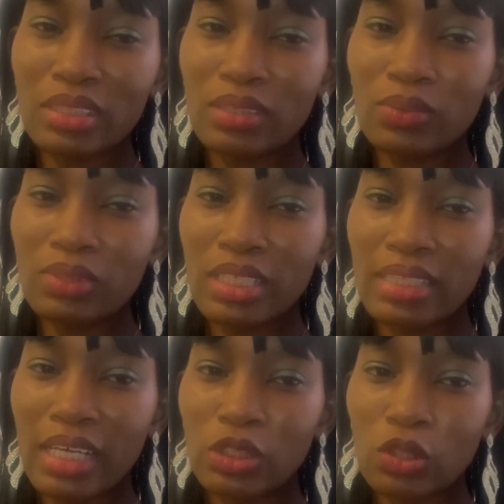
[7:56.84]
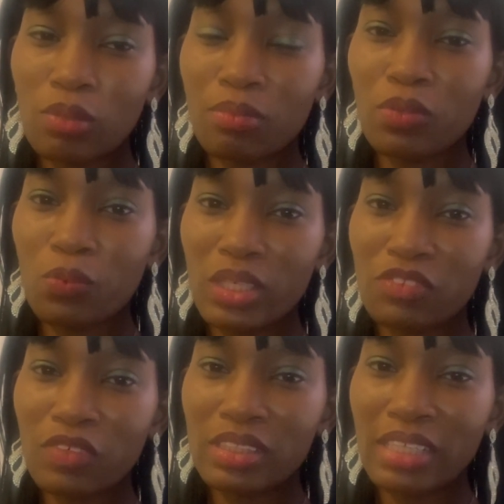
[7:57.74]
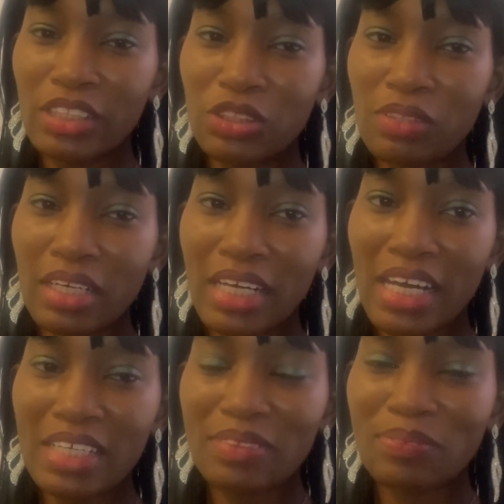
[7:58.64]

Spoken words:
don't take that job. Wait for the Nigerian guy.